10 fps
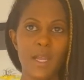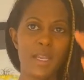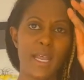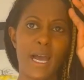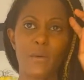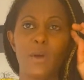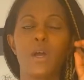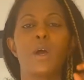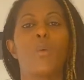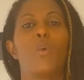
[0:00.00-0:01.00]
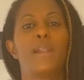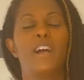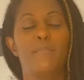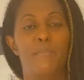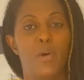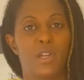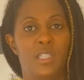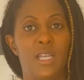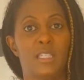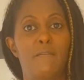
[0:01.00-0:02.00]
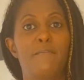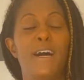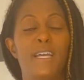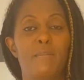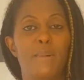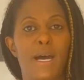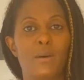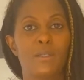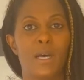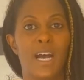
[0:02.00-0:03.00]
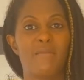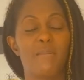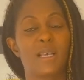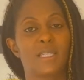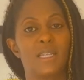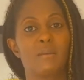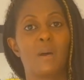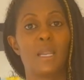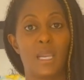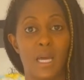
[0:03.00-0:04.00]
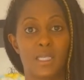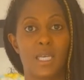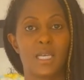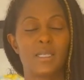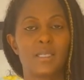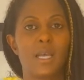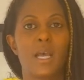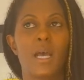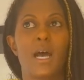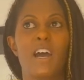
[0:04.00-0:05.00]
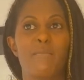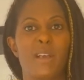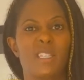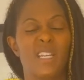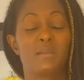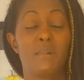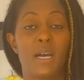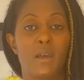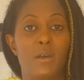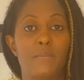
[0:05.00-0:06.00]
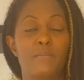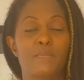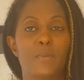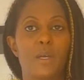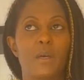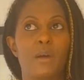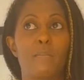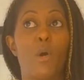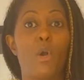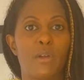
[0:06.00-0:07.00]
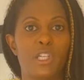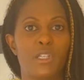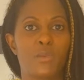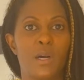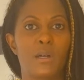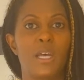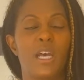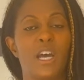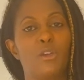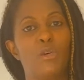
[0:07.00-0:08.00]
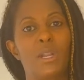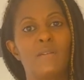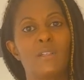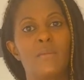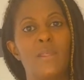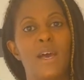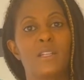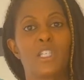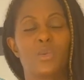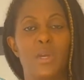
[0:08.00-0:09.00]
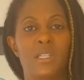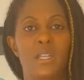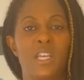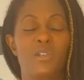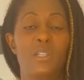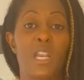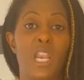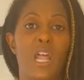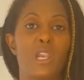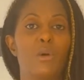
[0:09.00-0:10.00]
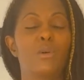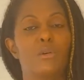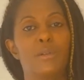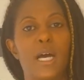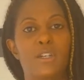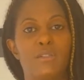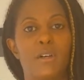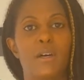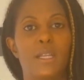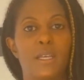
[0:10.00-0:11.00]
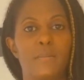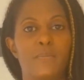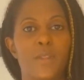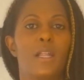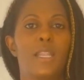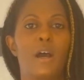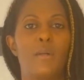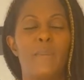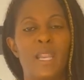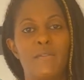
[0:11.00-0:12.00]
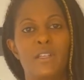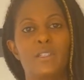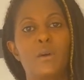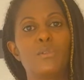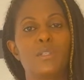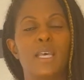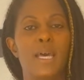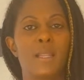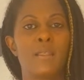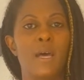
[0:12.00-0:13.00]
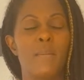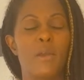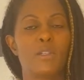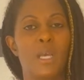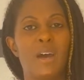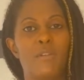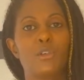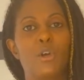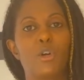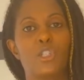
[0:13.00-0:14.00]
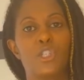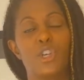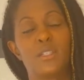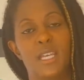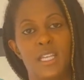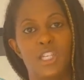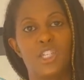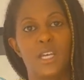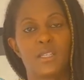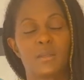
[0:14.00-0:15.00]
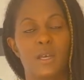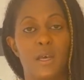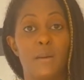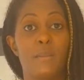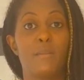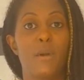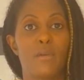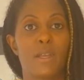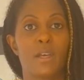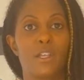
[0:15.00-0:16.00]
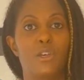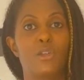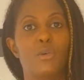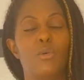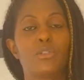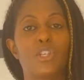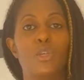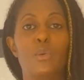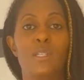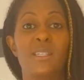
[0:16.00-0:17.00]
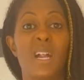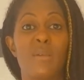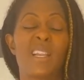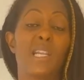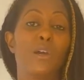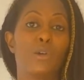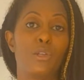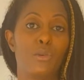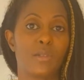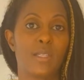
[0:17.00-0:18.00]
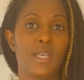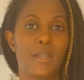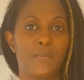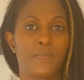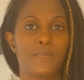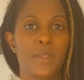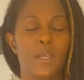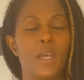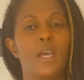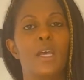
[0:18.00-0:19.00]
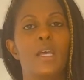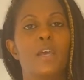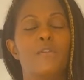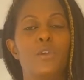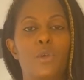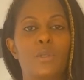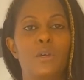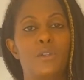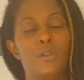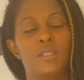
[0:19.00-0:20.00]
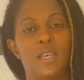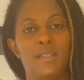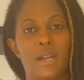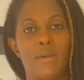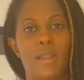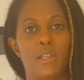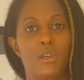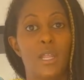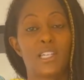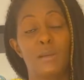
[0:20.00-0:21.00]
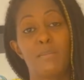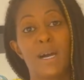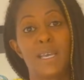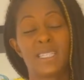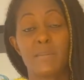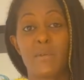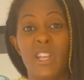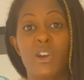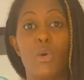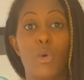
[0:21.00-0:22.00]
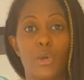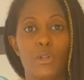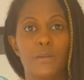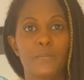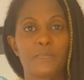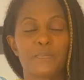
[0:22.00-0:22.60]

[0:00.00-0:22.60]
Now, when I purchased it as a fine powder, I've mixed it into my lattes. I've mixed it into my porridge as well, and all I've done there to sweeten it is use a local natural honey. Now the benefits don't just end there, because you haven't got to just ingest Moringa. You can also use it directly on your skin. If you use it on your skin directly, you can actually buy it as a Moringa oil,